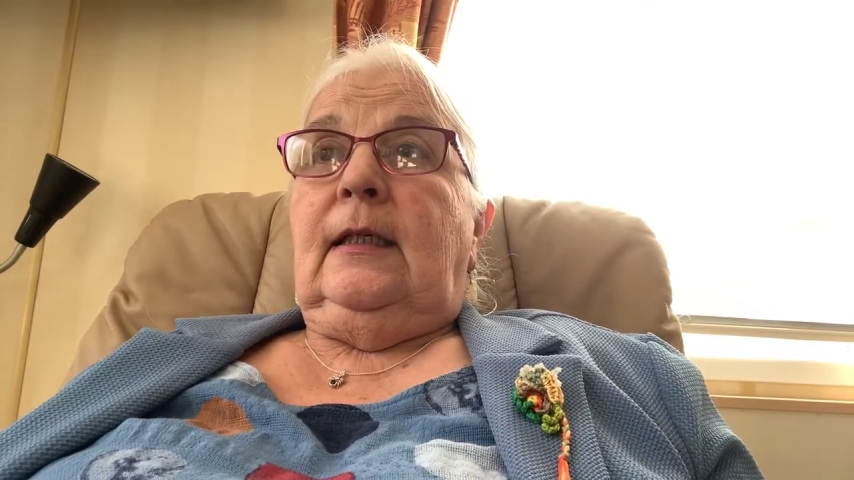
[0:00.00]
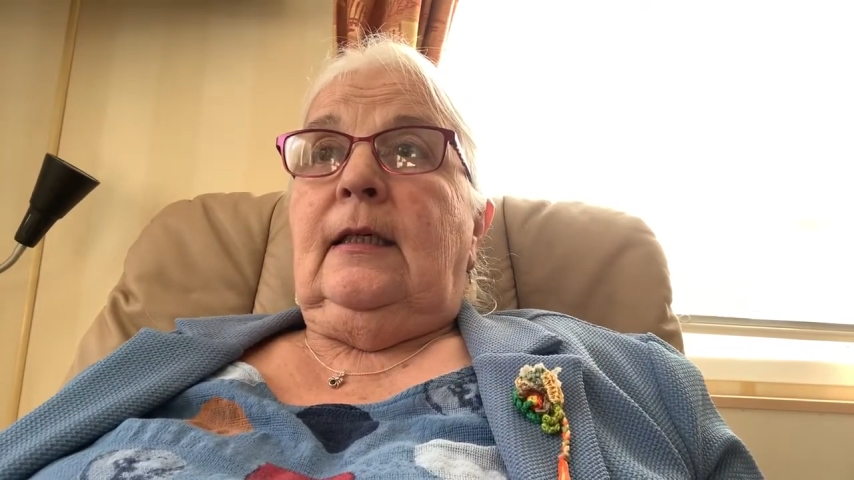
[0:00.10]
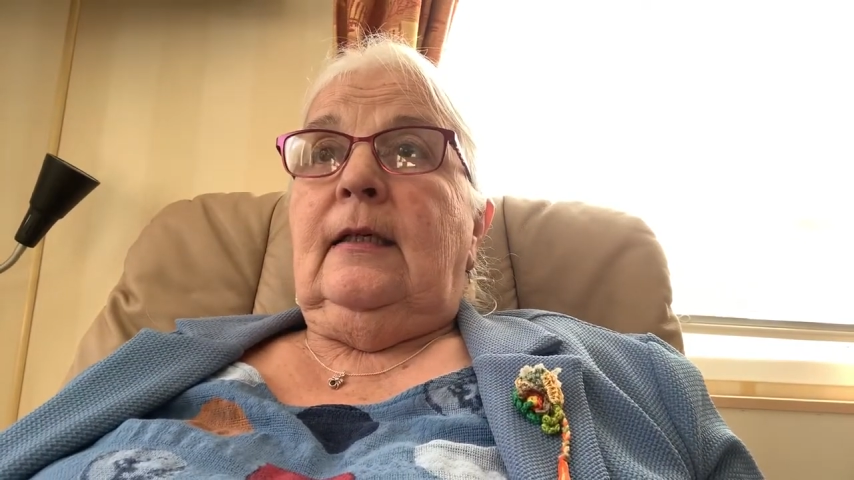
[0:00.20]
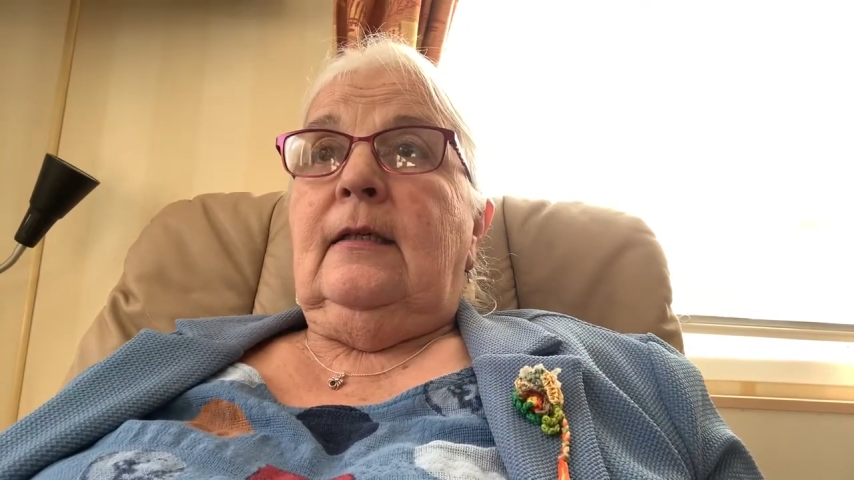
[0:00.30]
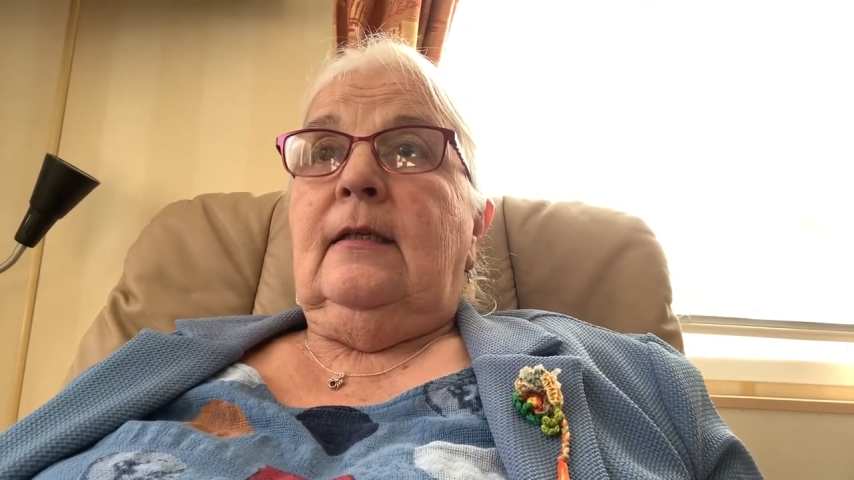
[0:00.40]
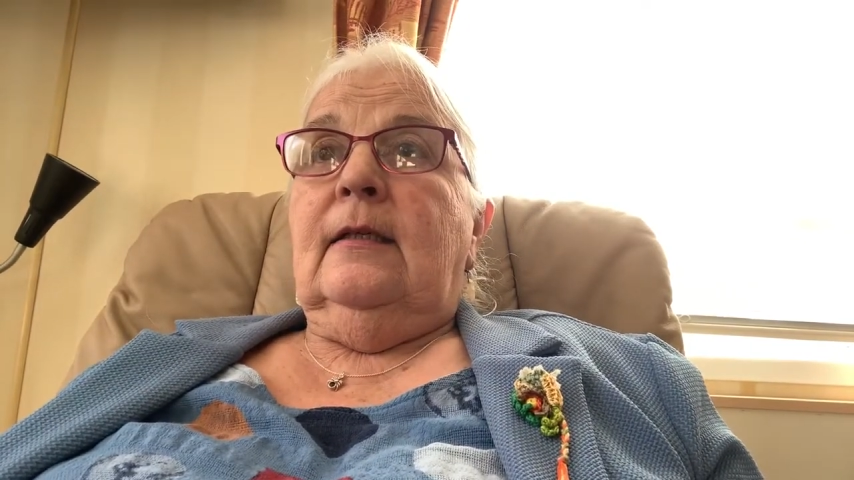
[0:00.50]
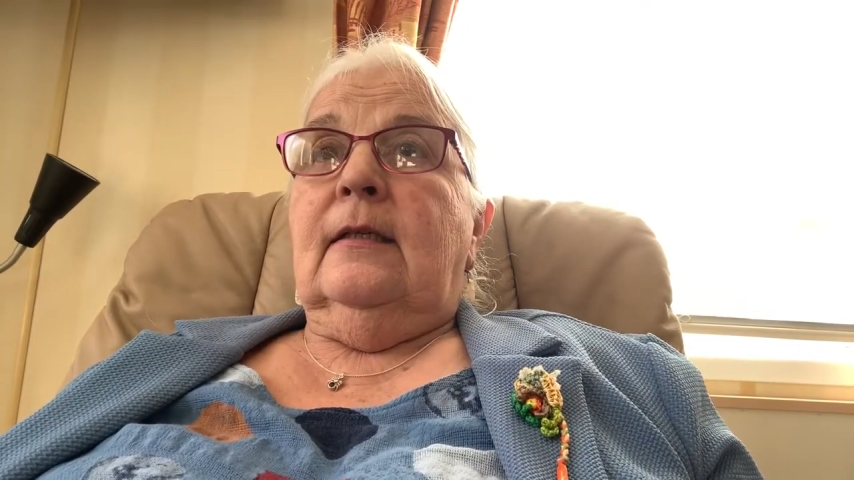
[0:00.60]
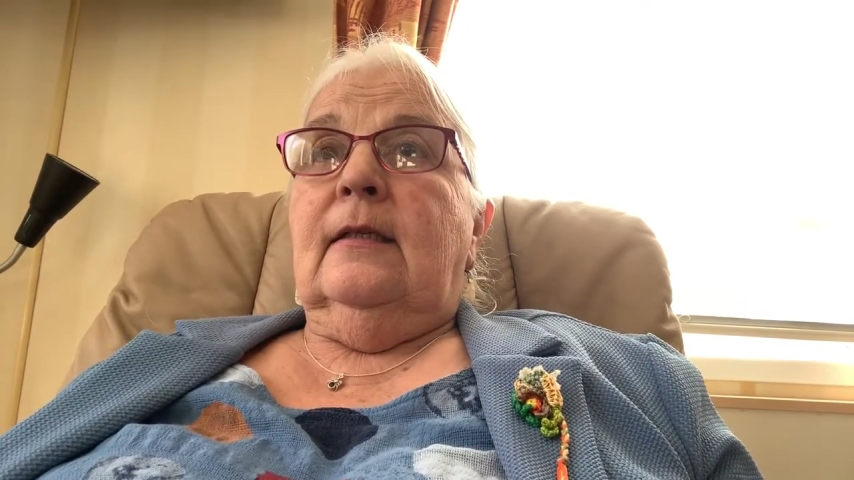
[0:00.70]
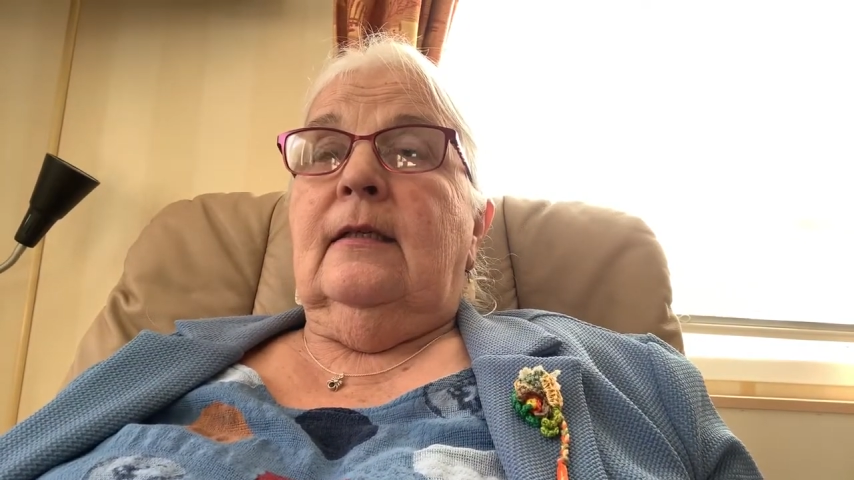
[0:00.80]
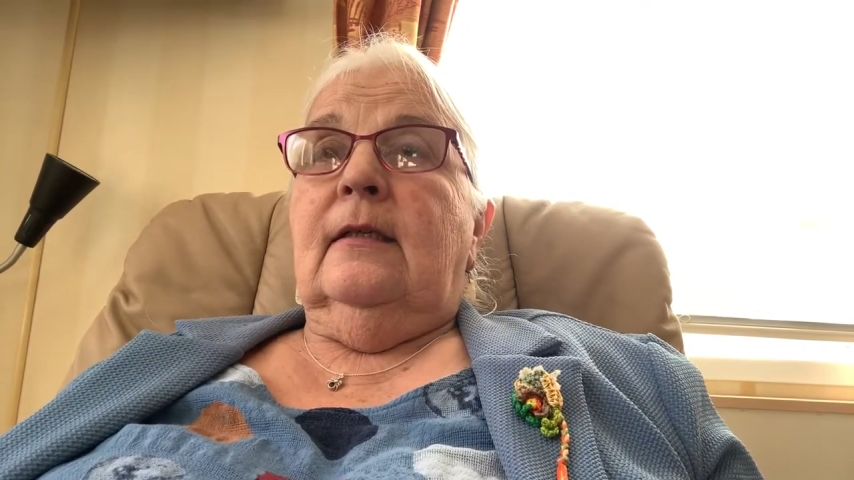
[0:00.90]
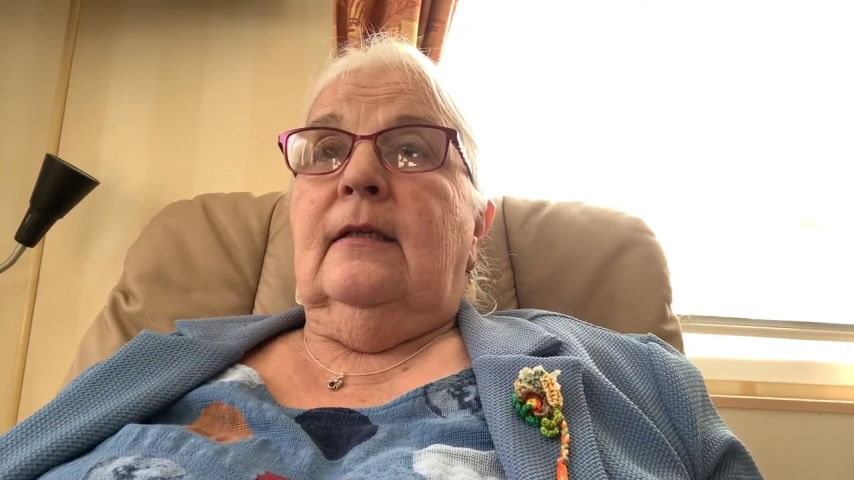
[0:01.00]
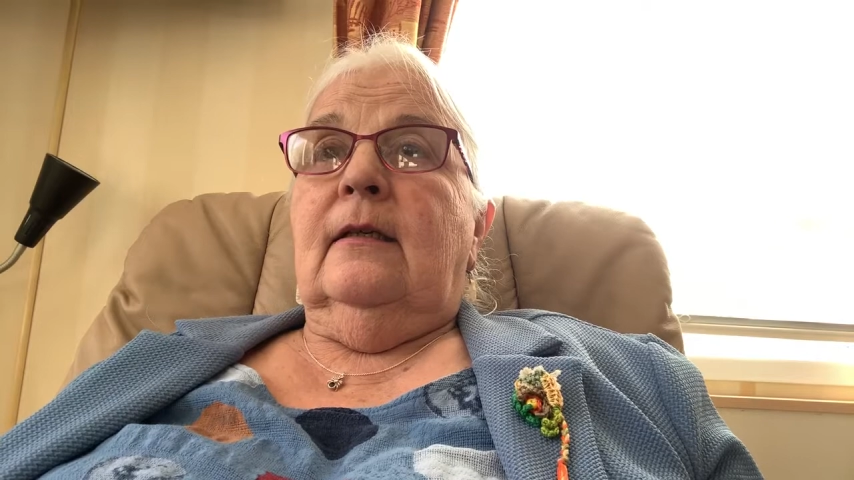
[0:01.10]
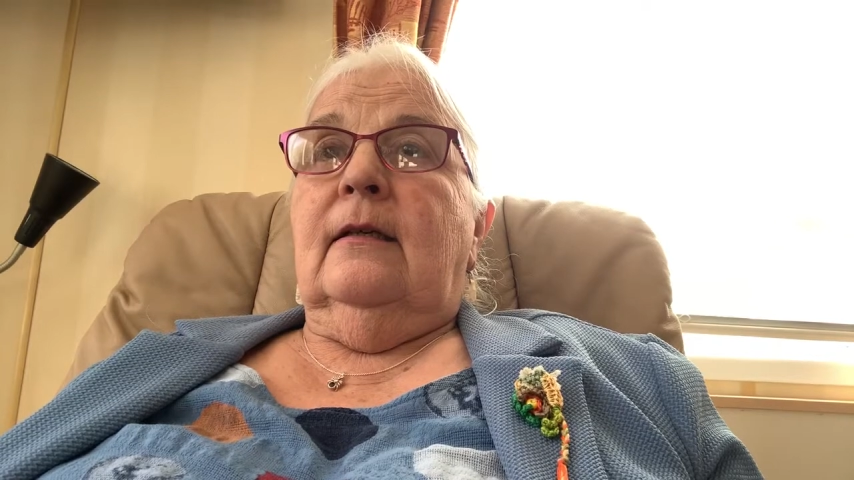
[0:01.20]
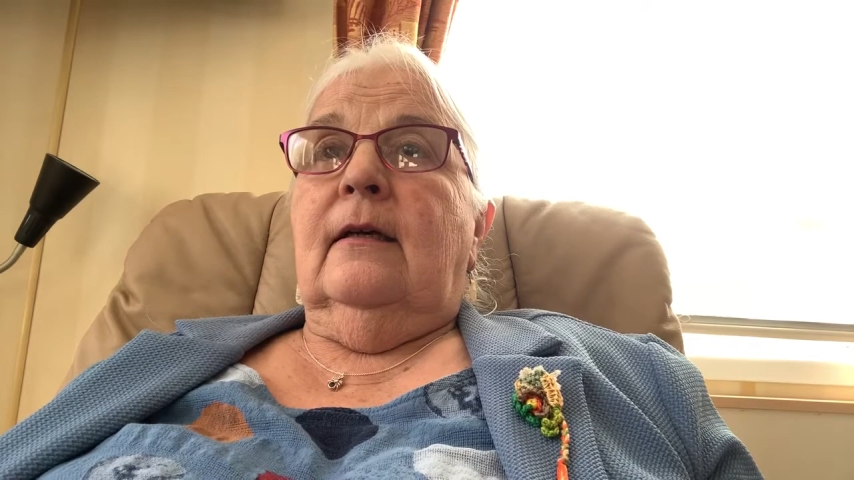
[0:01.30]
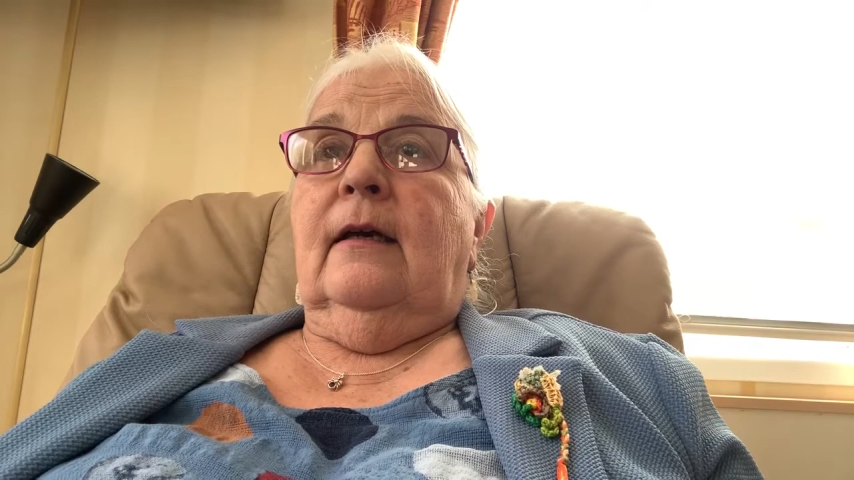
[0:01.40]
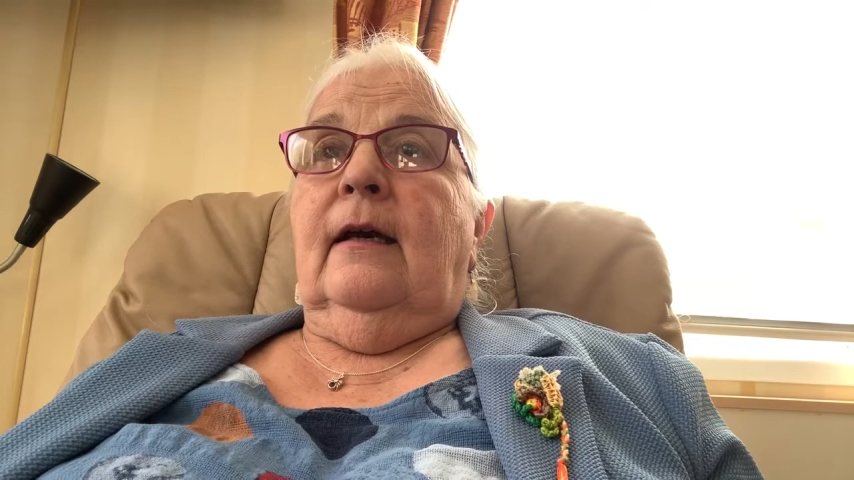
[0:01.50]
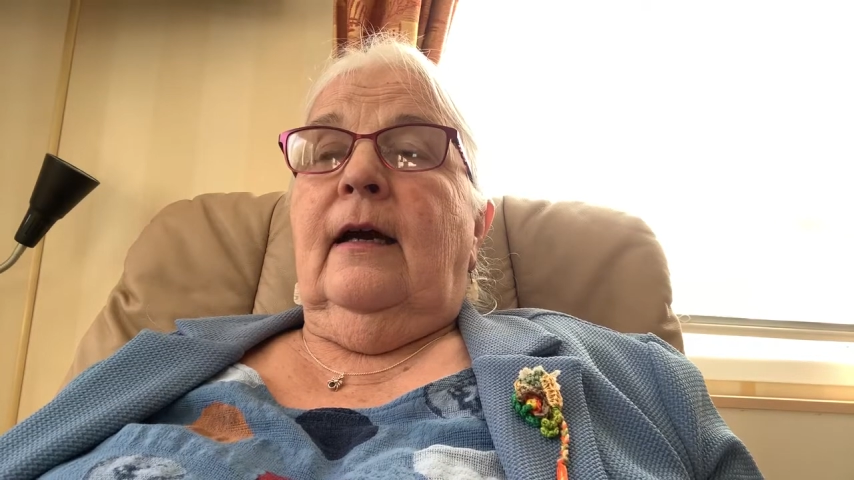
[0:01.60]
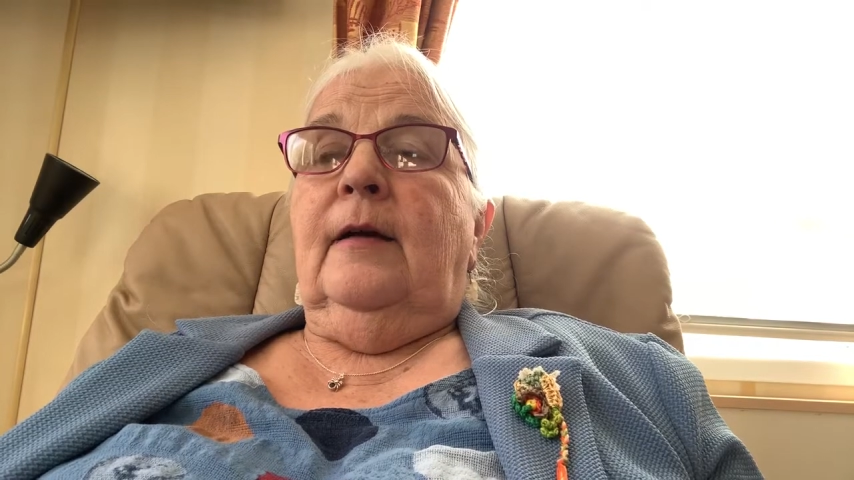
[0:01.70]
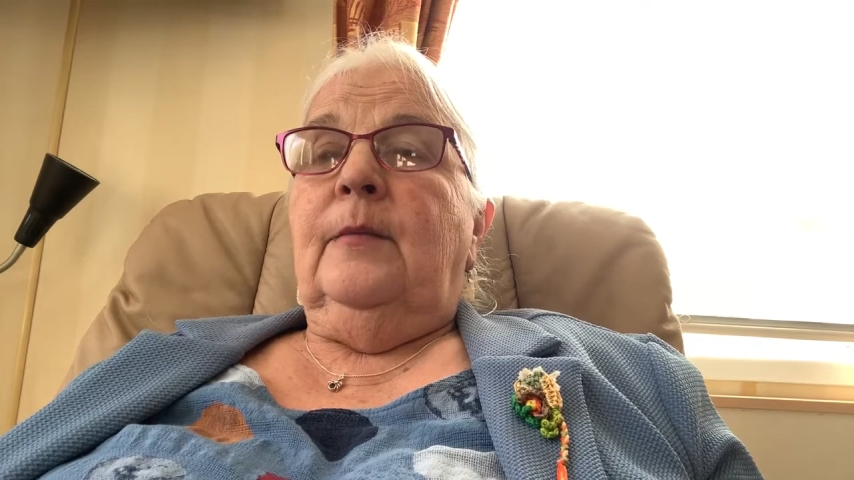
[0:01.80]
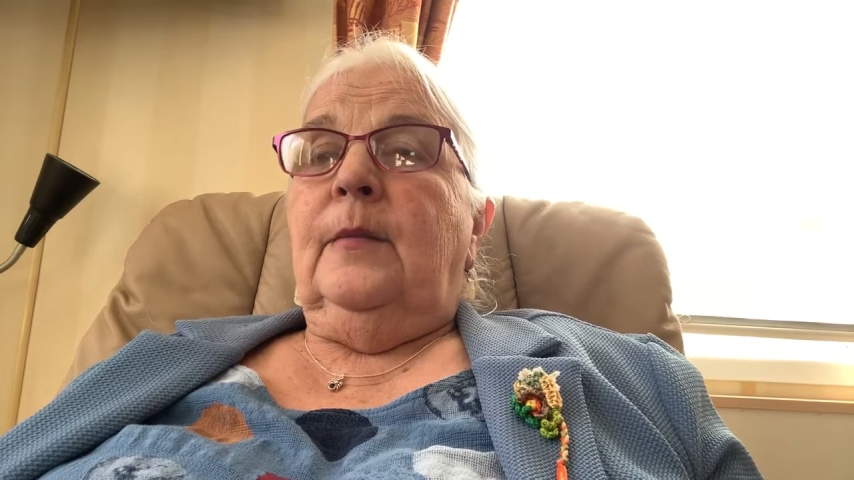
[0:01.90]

and I'm